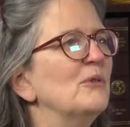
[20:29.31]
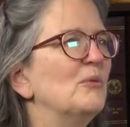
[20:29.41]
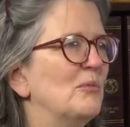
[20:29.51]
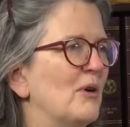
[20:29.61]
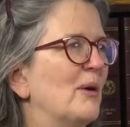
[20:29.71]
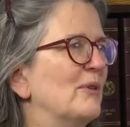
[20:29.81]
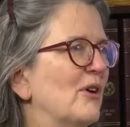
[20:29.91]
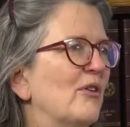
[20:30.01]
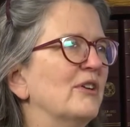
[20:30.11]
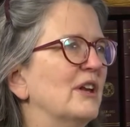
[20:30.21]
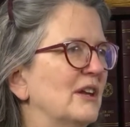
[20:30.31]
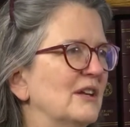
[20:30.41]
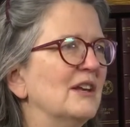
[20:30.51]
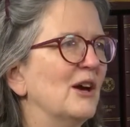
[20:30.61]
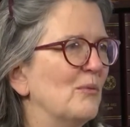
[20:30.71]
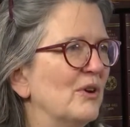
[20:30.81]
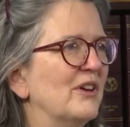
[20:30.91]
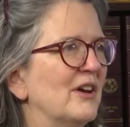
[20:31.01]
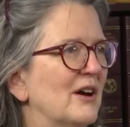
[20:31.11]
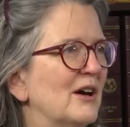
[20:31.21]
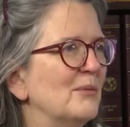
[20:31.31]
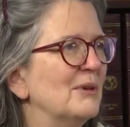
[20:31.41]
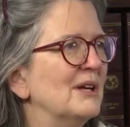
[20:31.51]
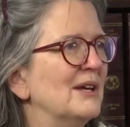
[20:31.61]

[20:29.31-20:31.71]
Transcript: it will probably all get eaten at one time